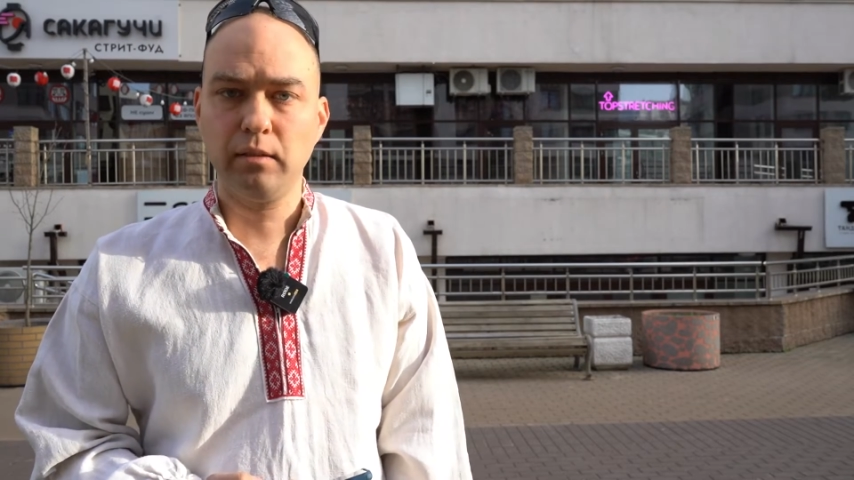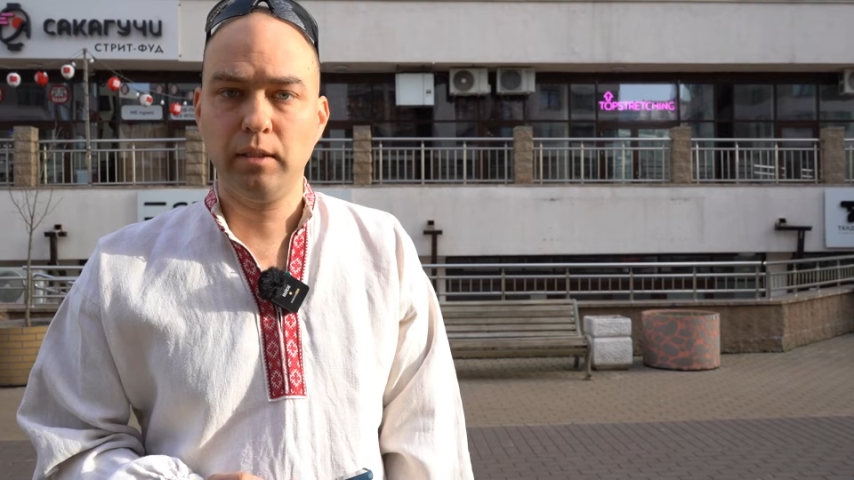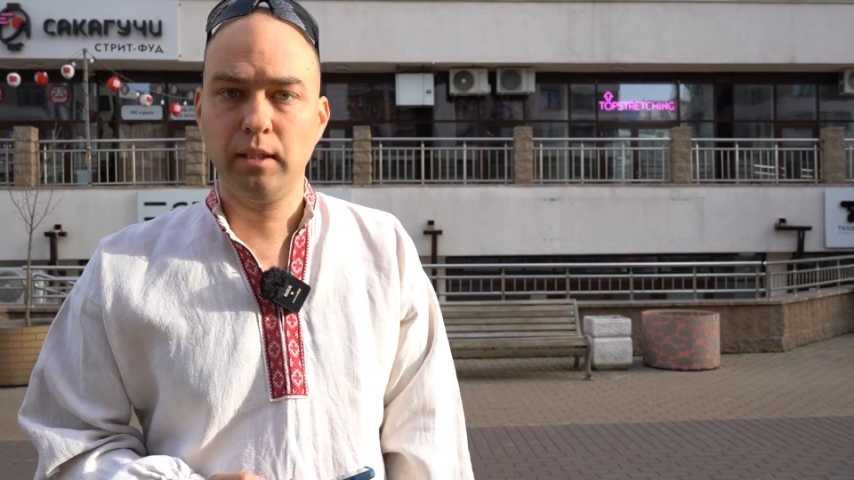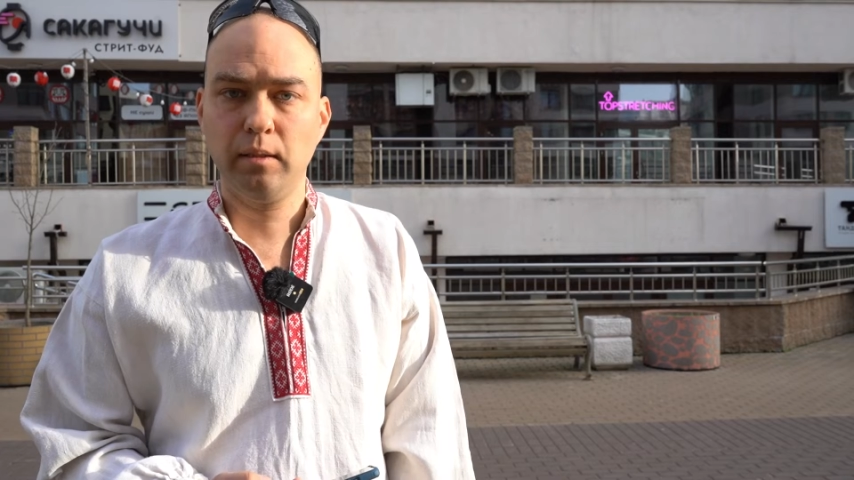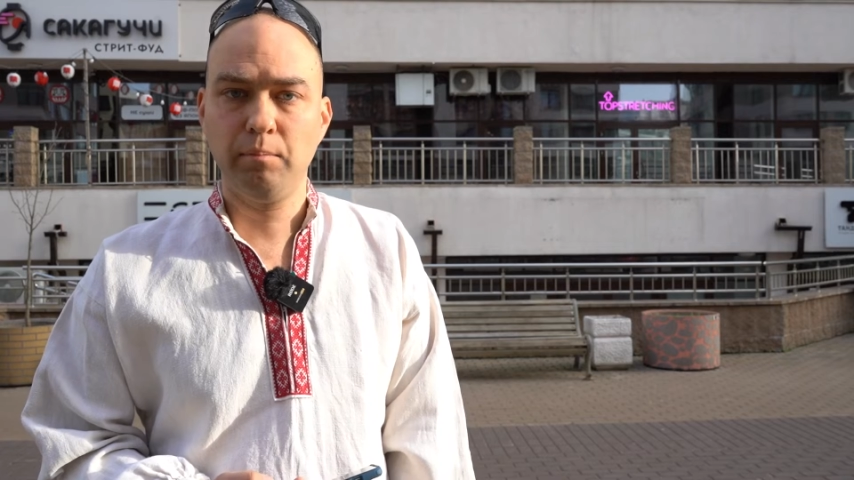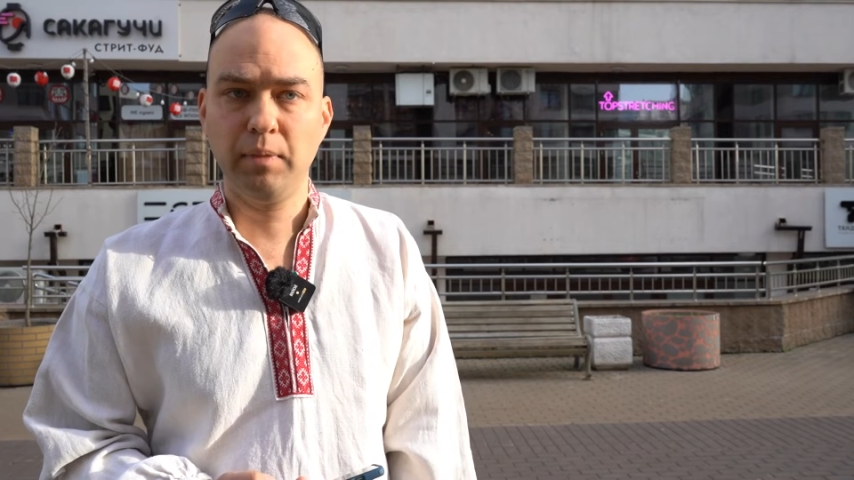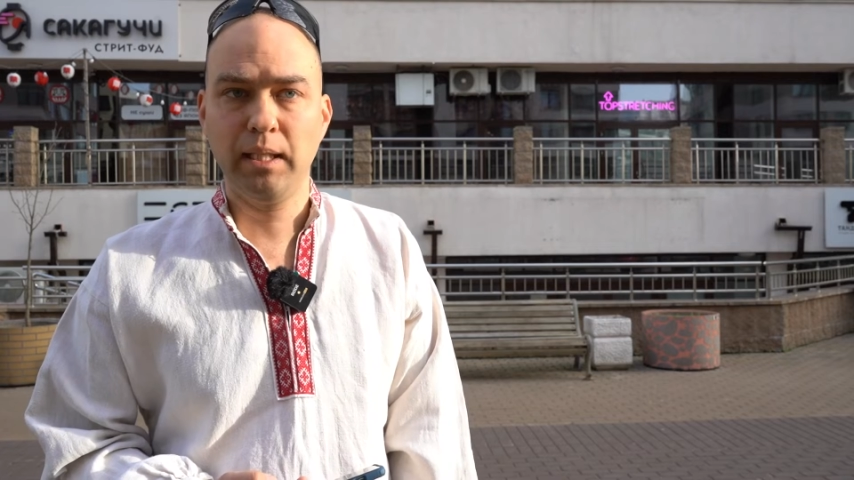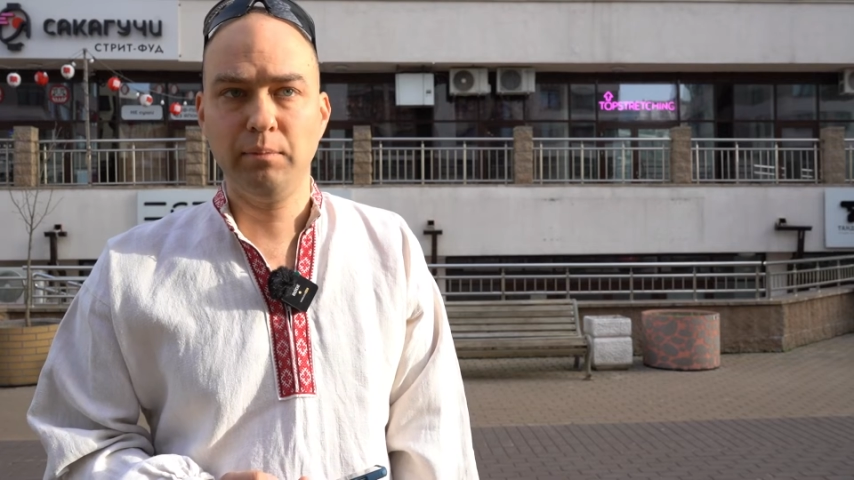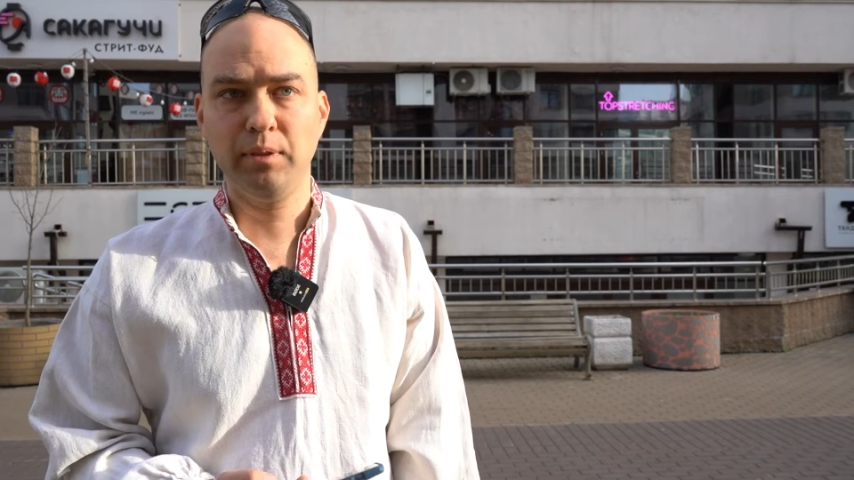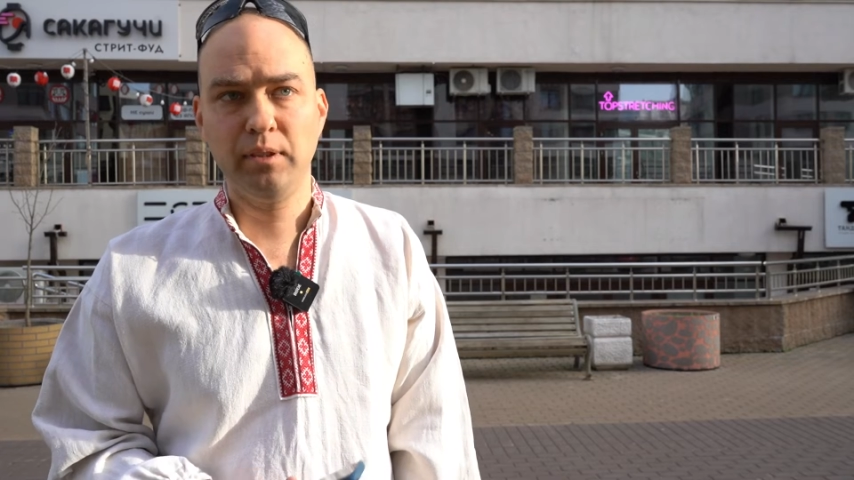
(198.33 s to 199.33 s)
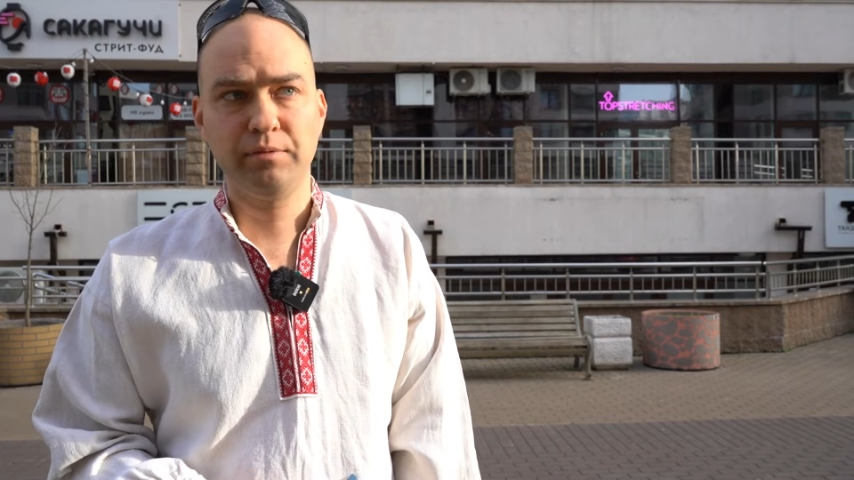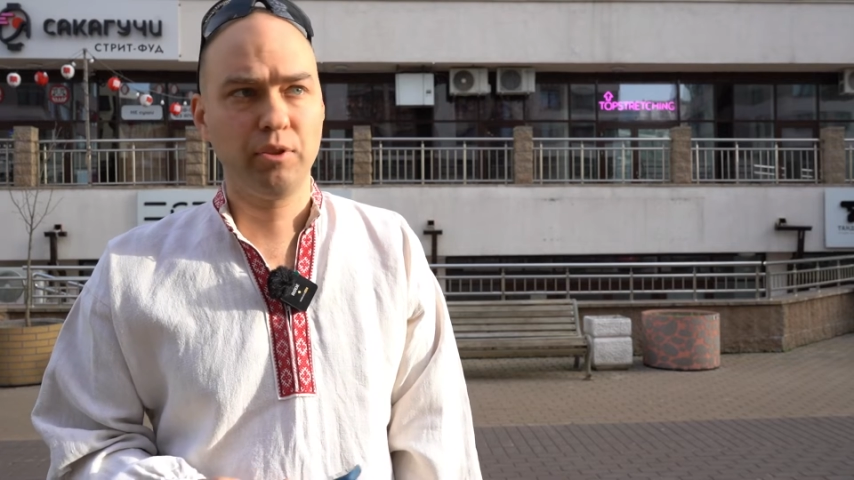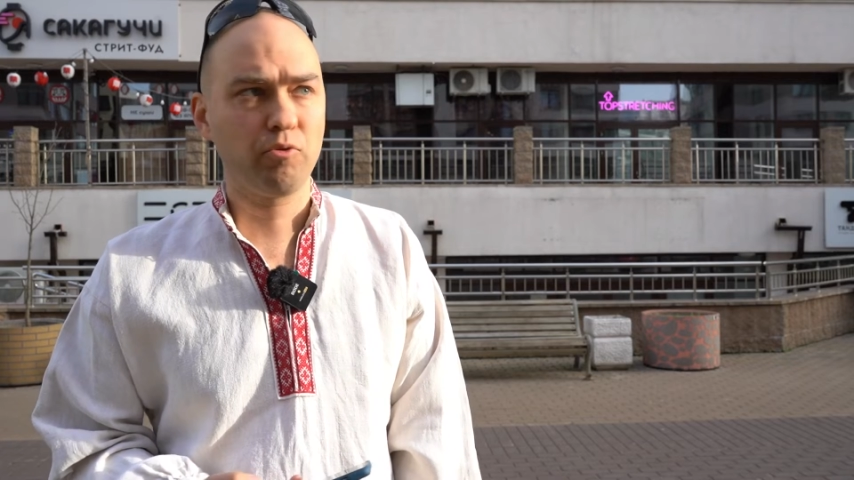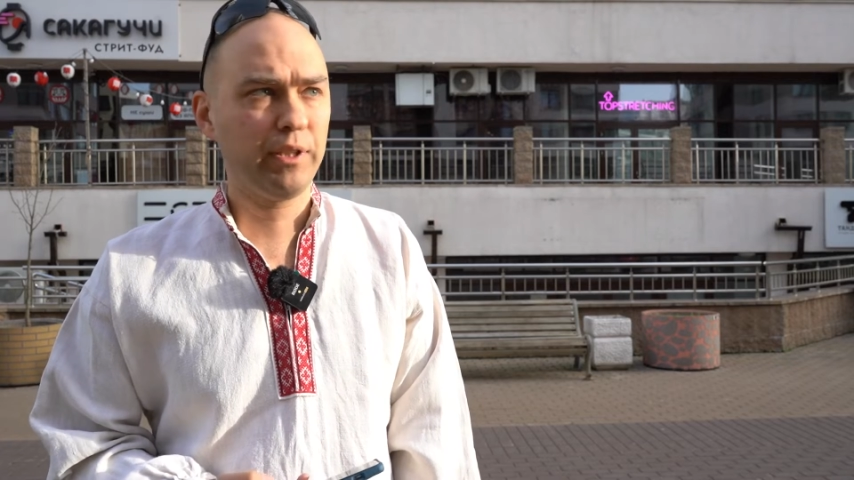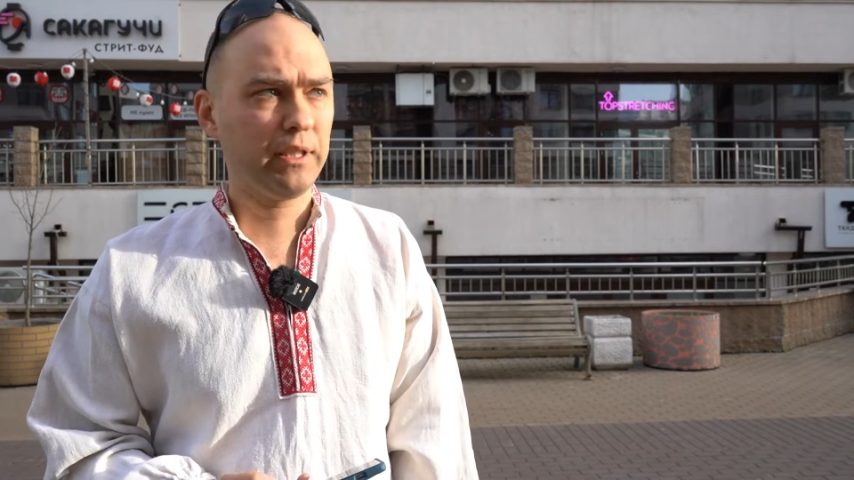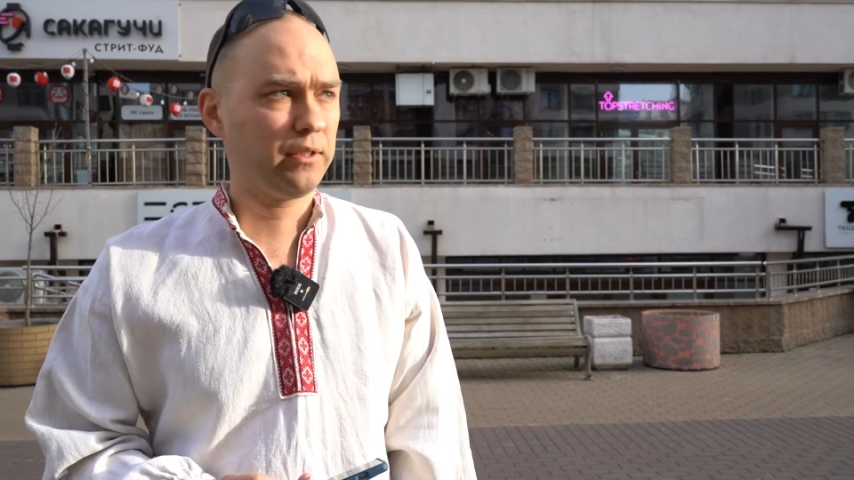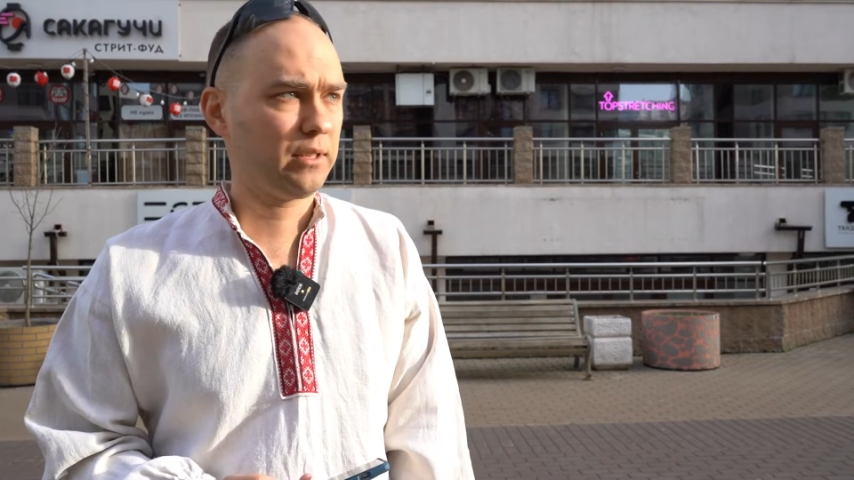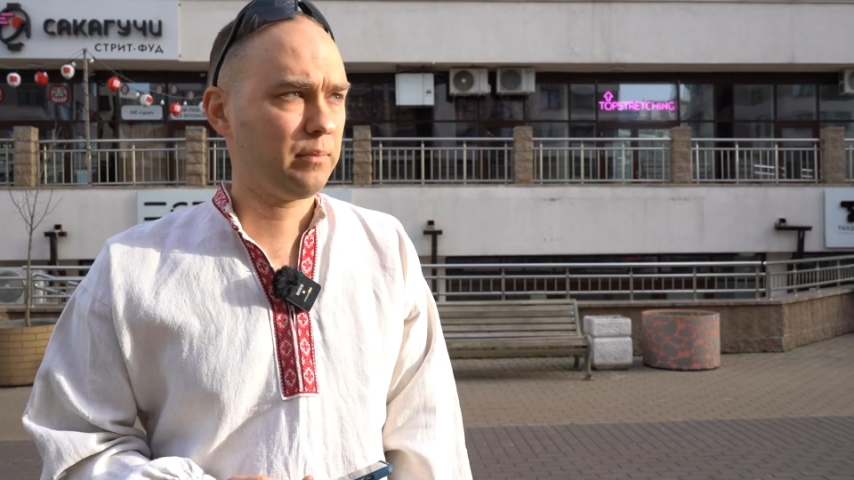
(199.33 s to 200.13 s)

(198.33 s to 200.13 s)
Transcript: there may be different wrinkles